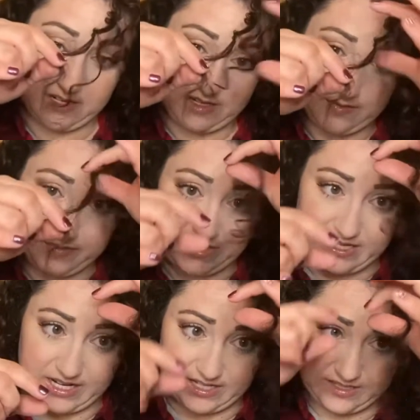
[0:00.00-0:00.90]
being
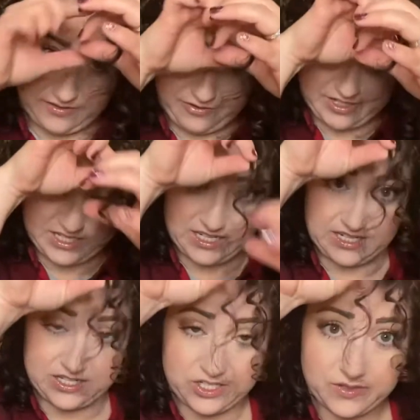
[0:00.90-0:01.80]
nice and frizzy
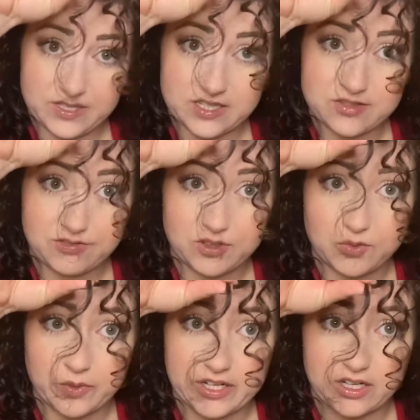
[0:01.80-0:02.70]
and doing this real
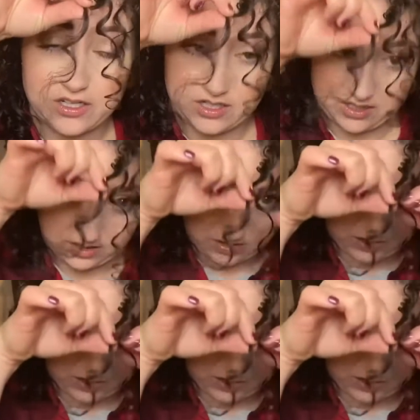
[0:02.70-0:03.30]
weird curl